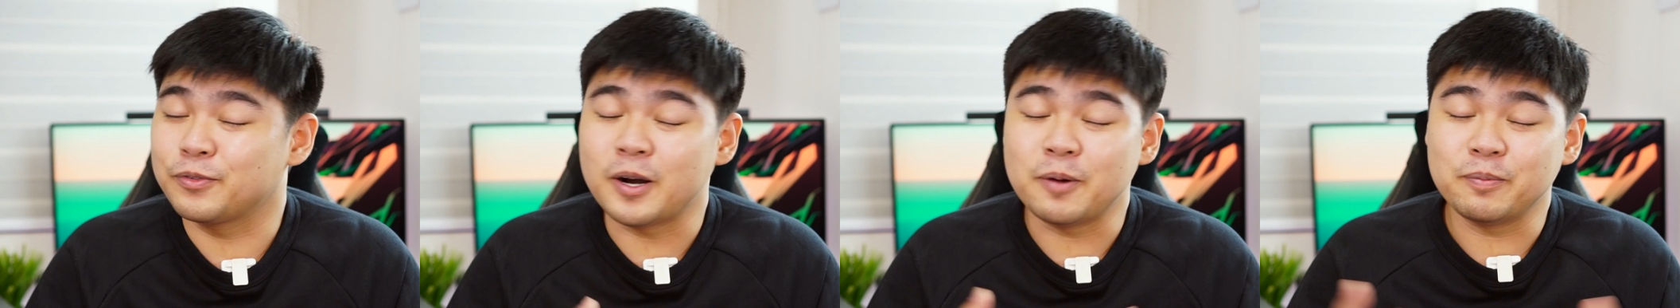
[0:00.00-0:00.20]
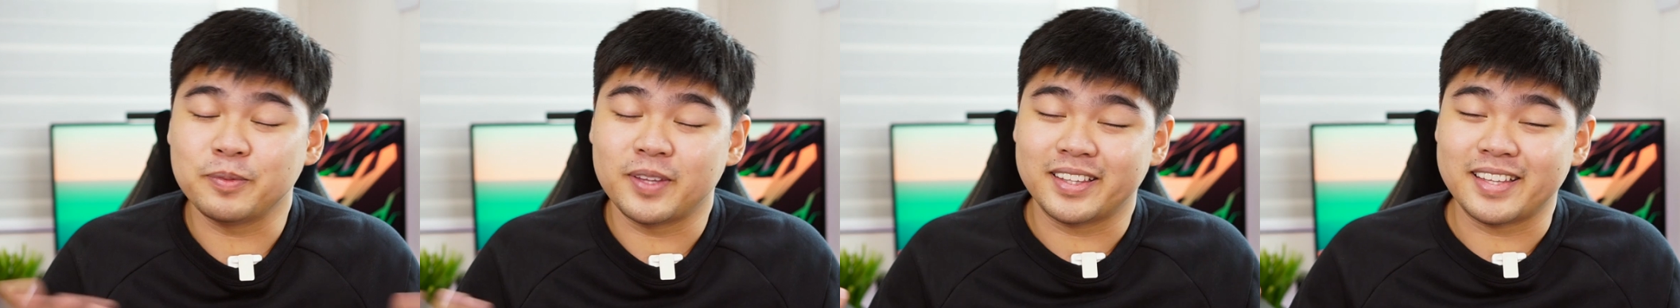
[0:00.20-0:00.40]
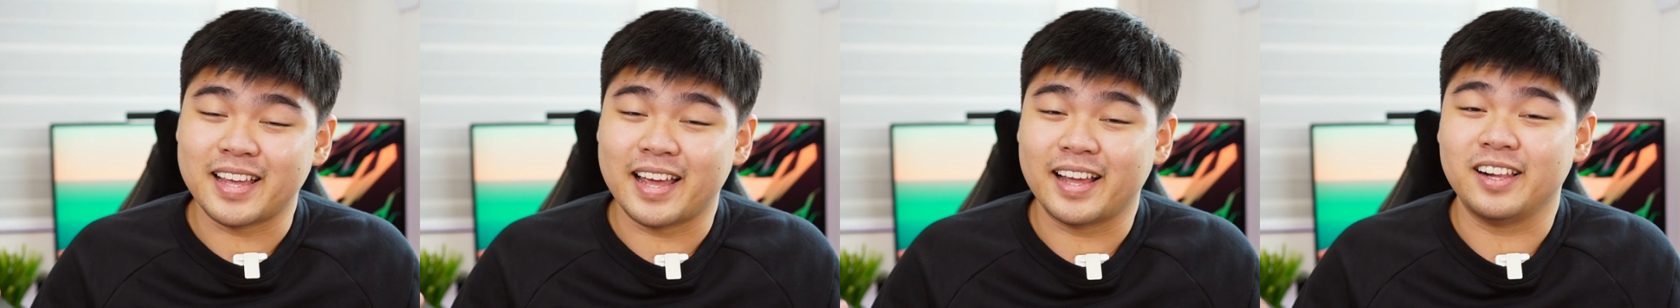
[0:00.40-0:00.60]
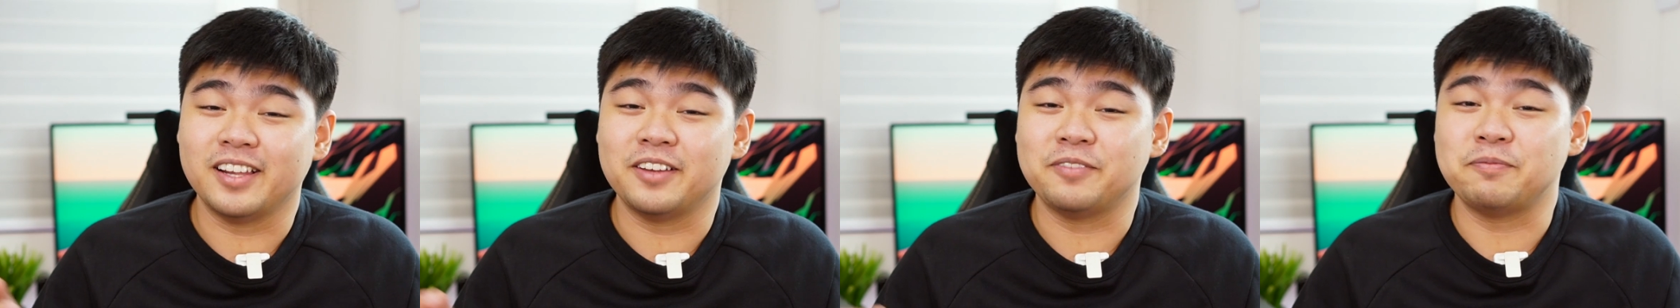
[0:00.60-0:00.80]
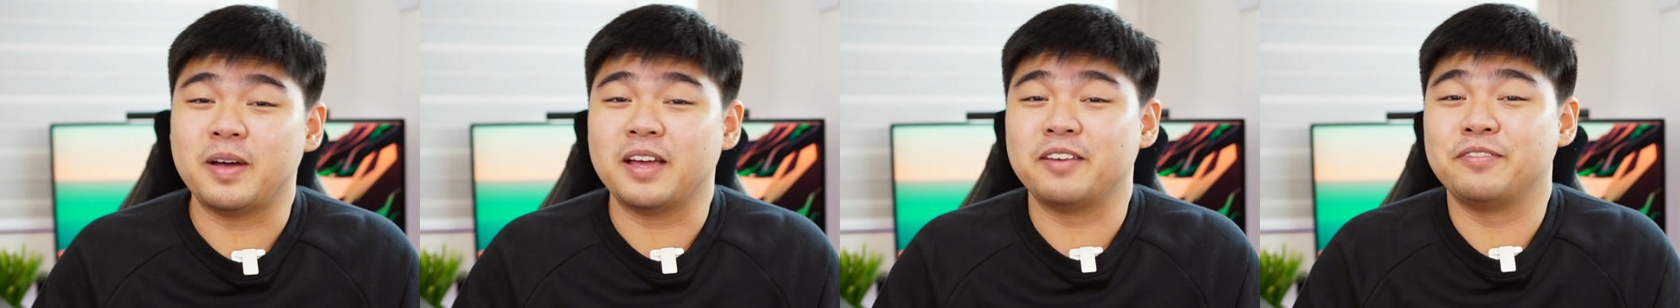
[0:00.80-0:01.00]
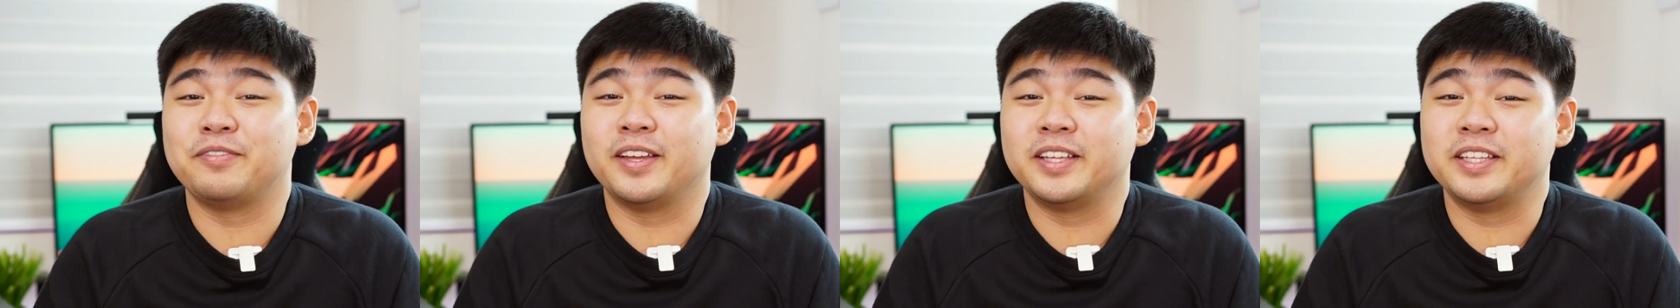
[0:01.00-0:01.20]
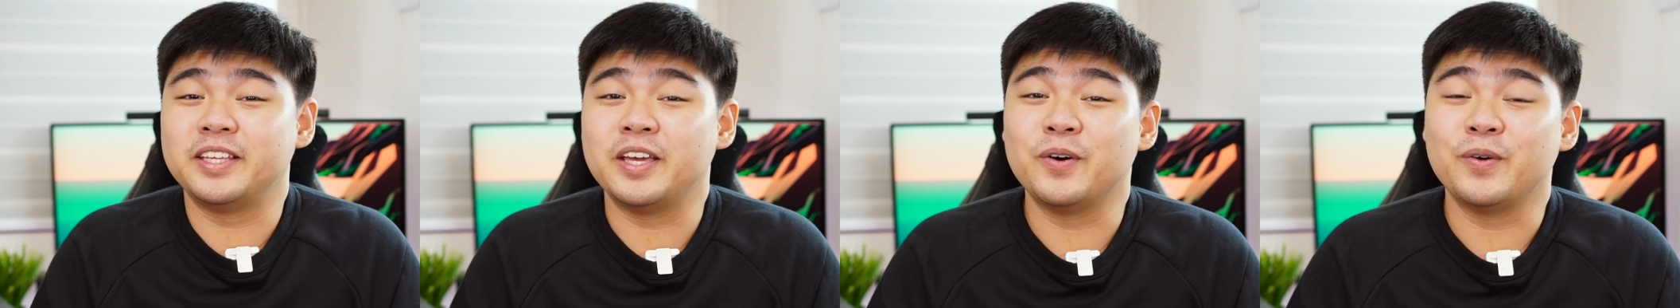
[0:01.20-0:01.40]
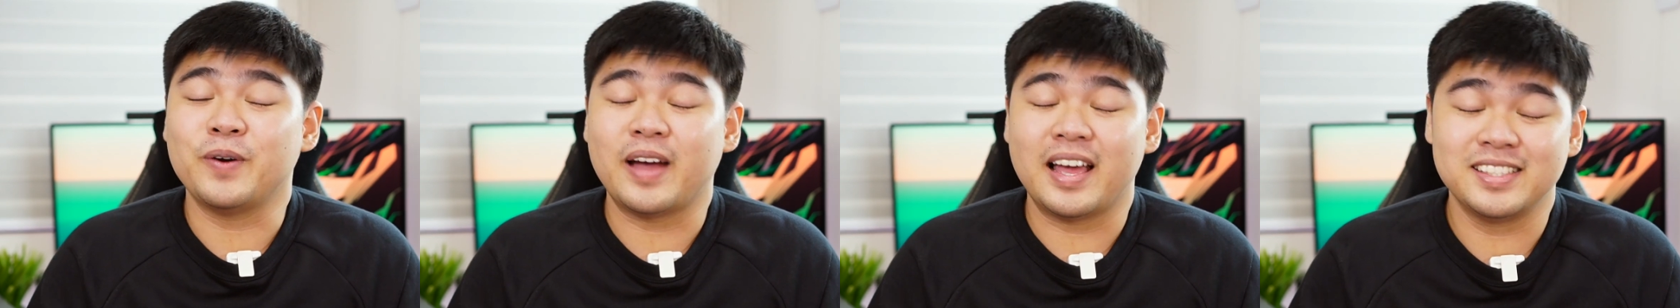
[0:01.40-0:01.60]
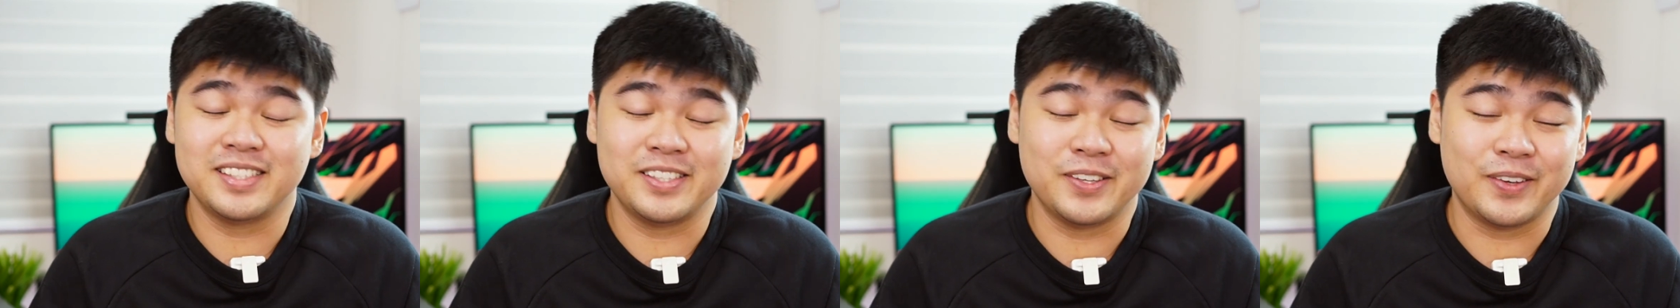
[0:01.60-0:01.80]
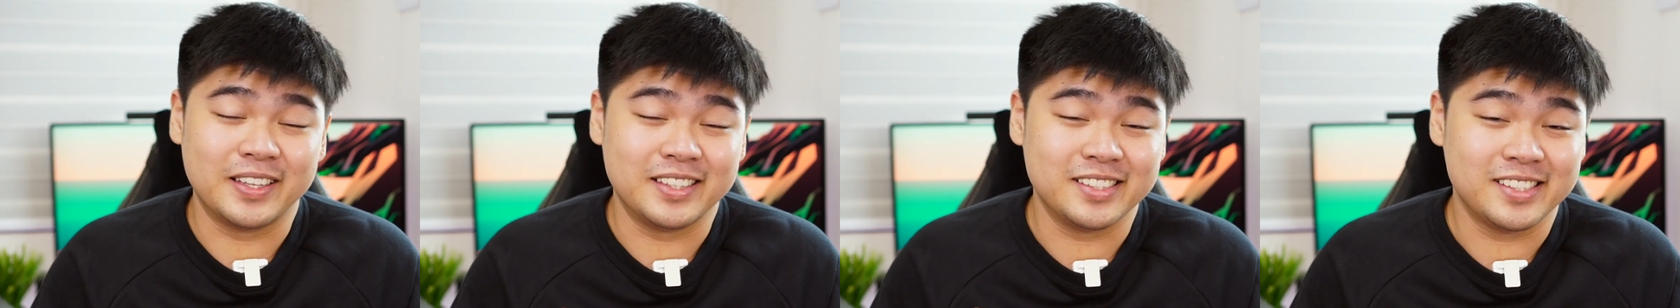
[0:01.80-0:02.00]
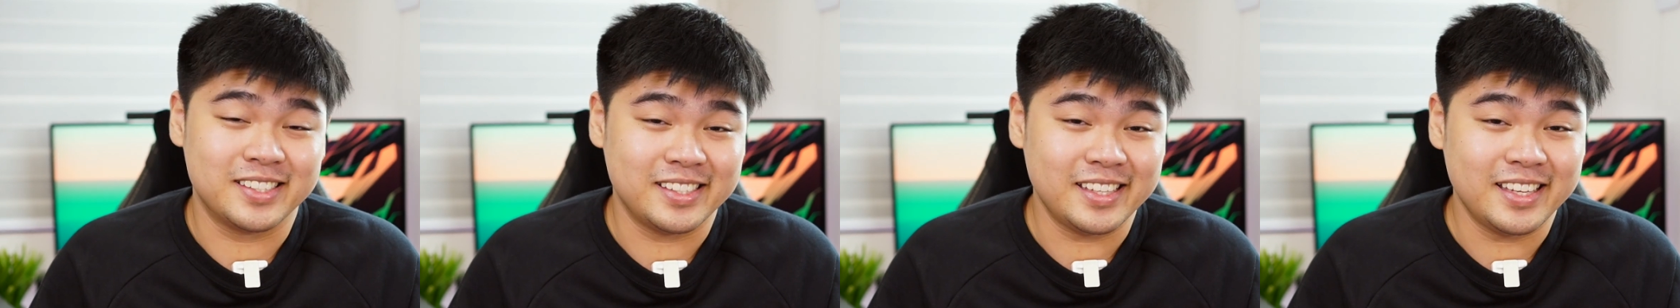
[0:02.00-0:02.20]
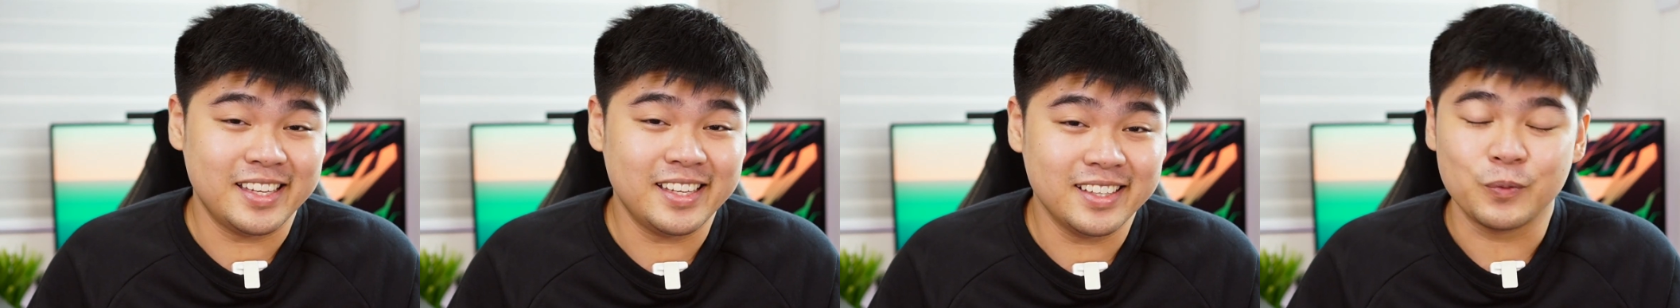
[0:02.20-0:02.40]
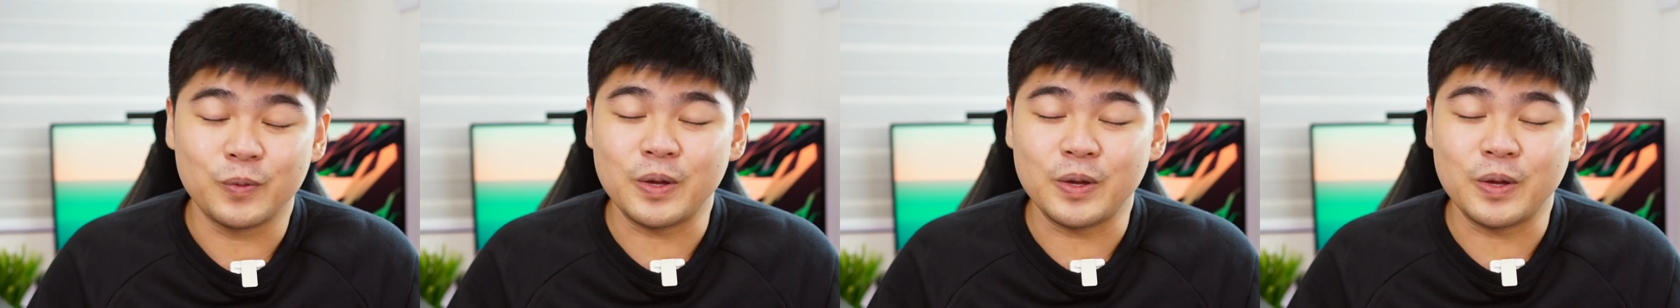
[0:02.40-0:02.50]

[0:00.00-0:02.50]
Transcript: From the title of my video, as you can see,